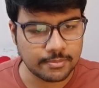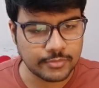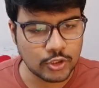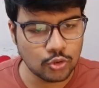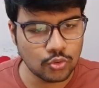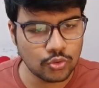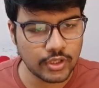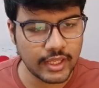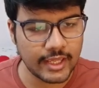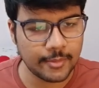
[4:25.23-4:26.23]

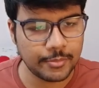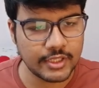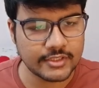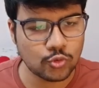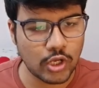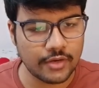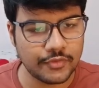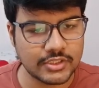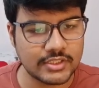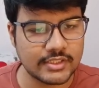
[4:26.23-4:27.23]
2ab square
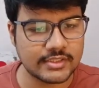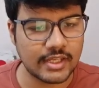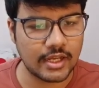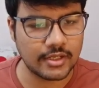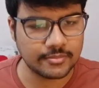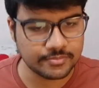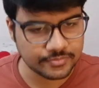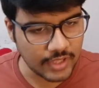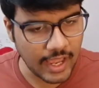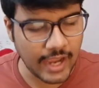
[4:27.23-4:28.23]
which is an
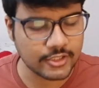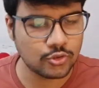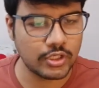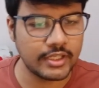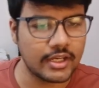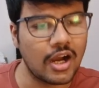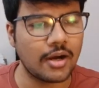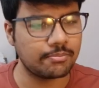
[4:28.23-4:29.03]
actually a